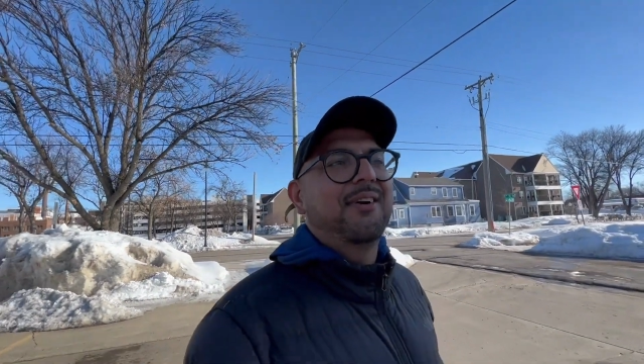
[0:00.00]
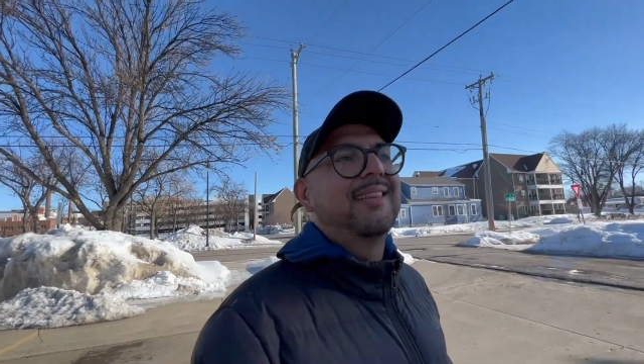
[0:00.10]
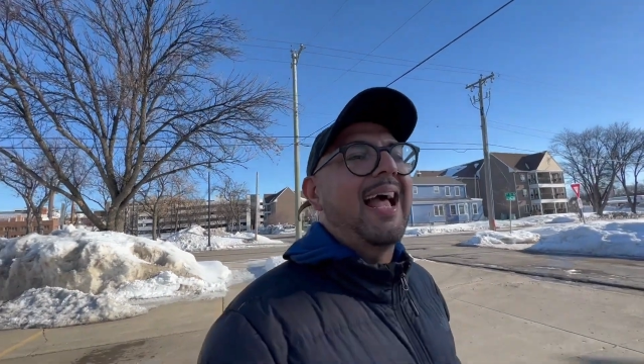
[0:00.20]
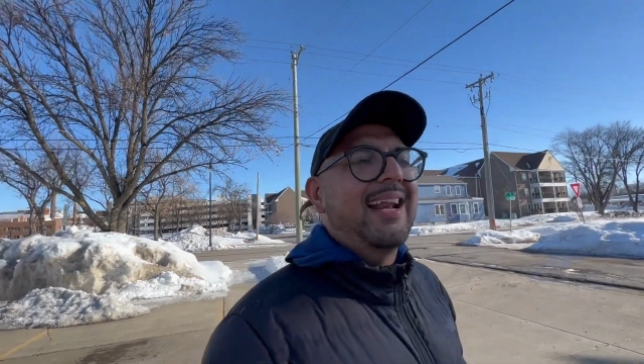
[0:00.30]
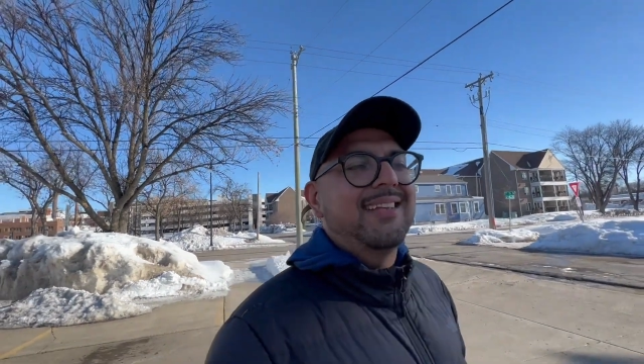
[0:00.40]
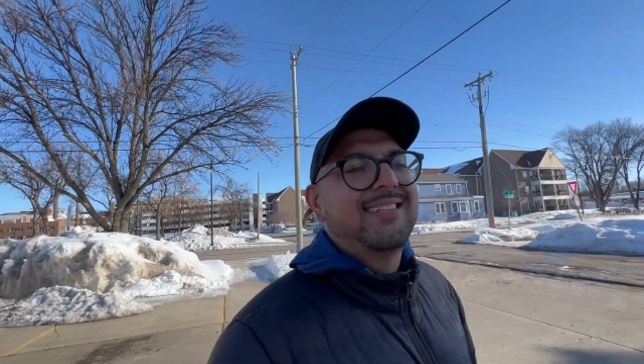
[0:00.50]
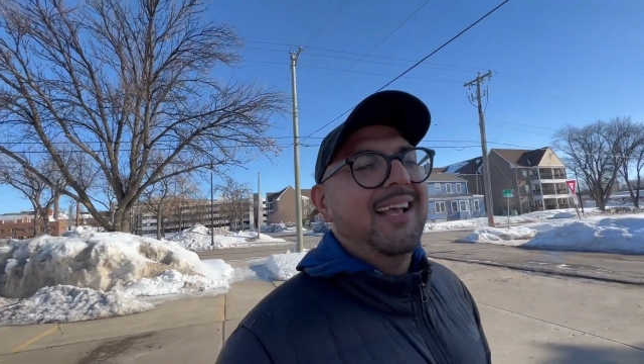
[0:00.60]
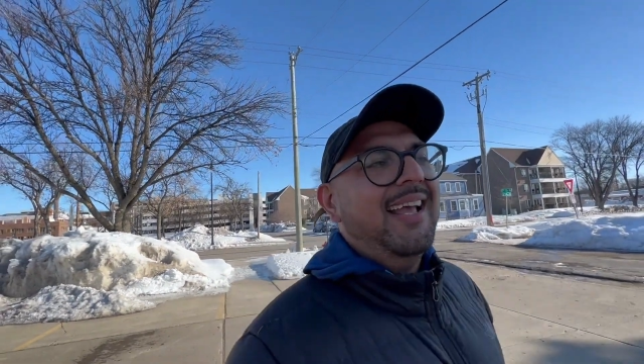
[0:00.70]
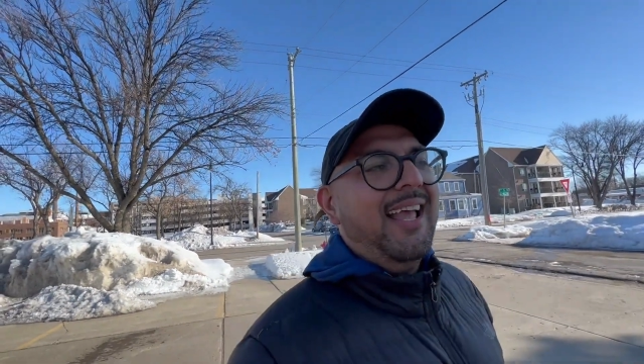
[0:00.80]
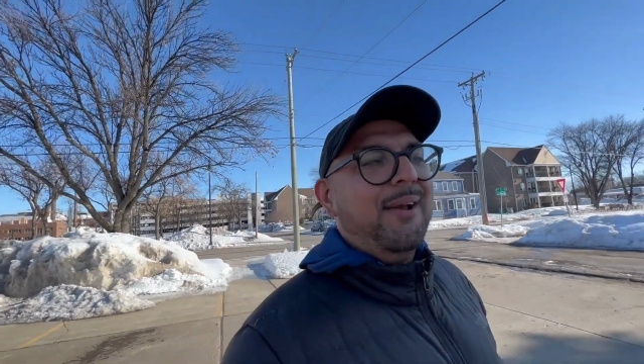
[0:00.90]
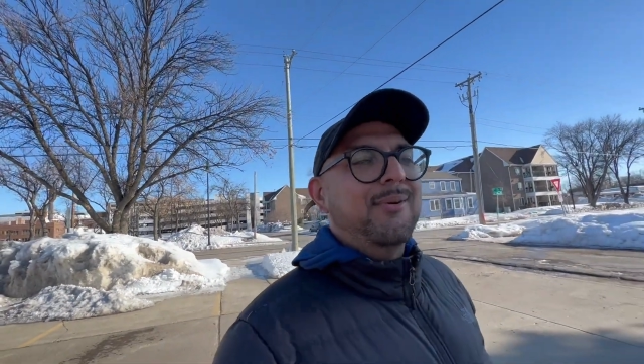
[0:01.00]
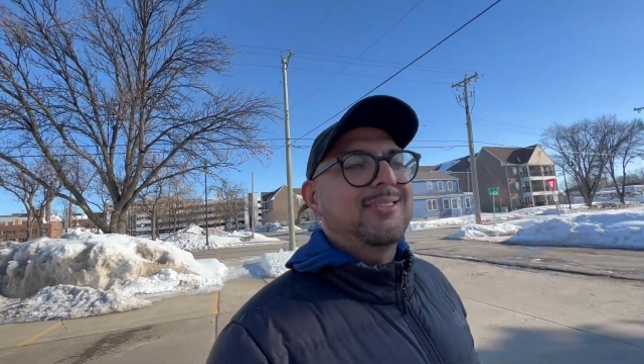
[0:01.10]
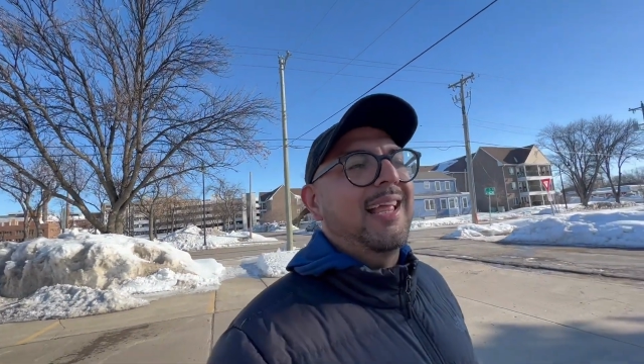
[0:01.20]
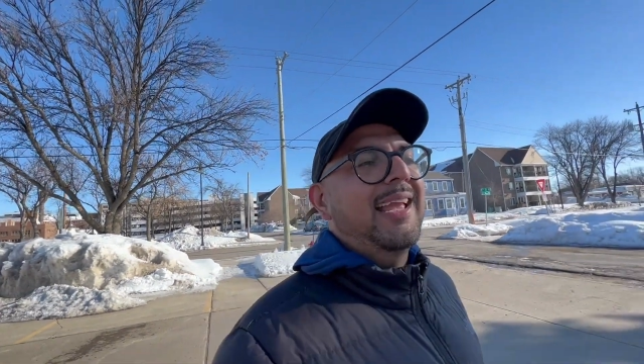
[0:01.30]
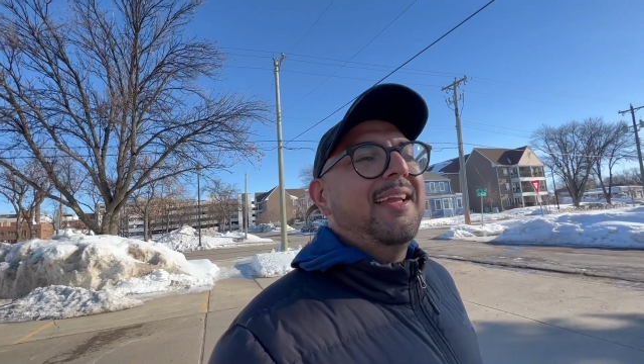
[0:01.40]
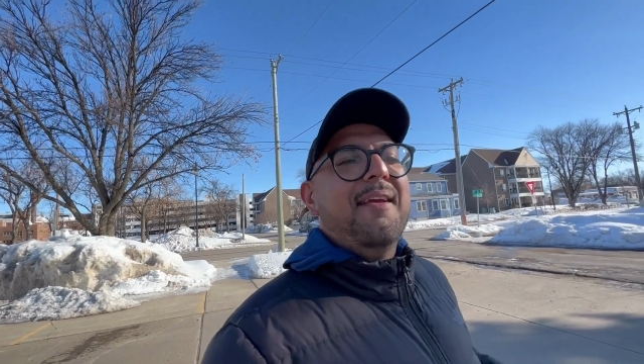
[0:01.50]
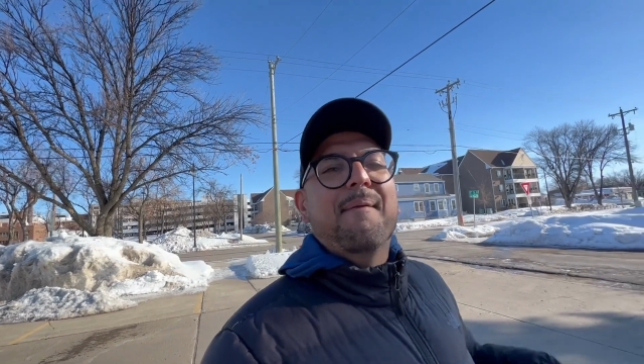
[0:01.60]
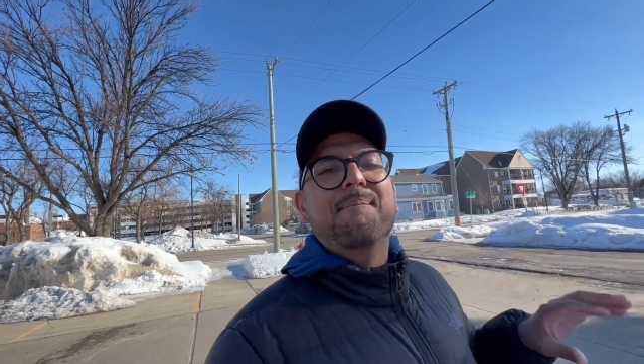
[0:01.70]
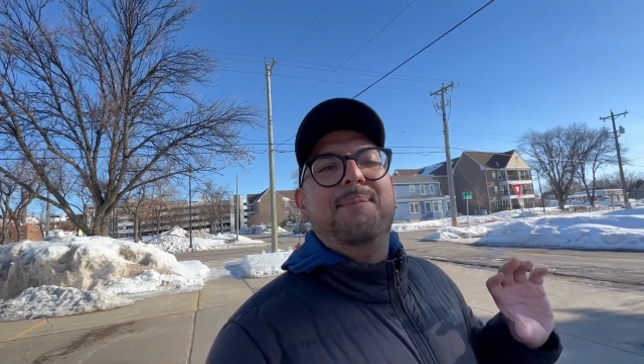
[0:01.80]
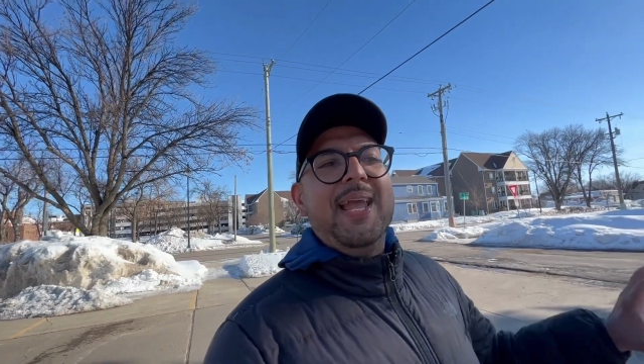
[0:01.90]
it was like
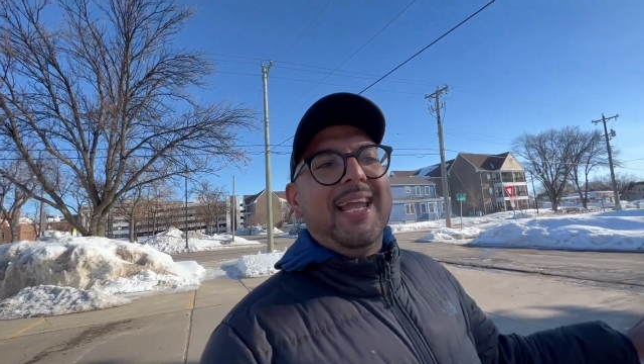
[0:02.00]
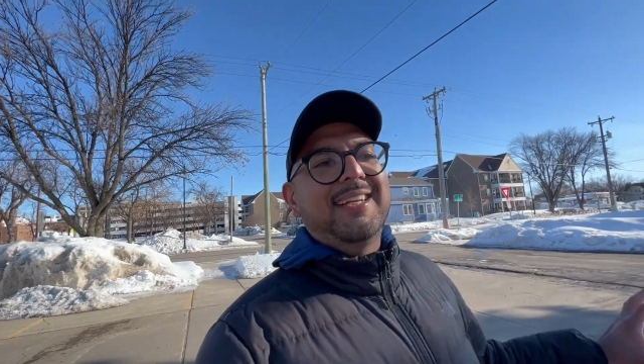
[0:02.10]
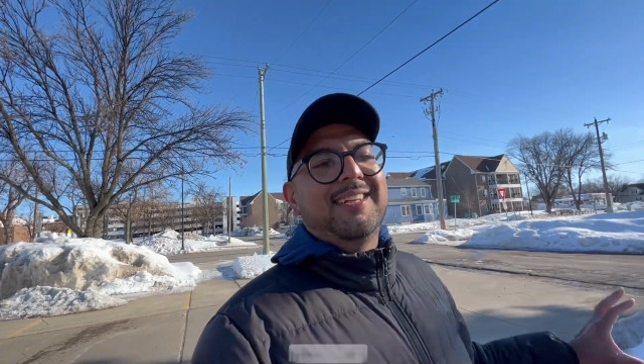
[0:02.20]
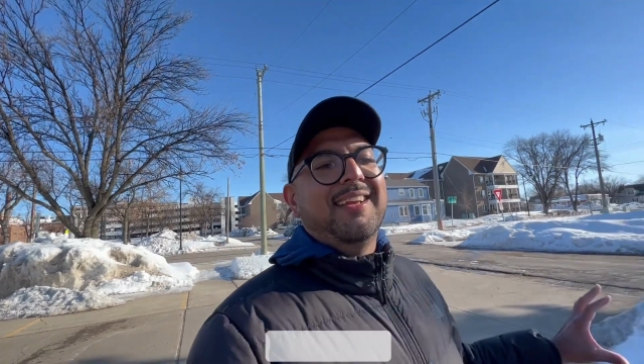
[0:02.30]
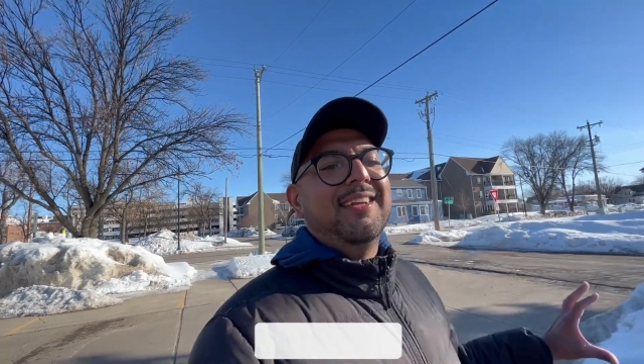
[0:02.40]
baked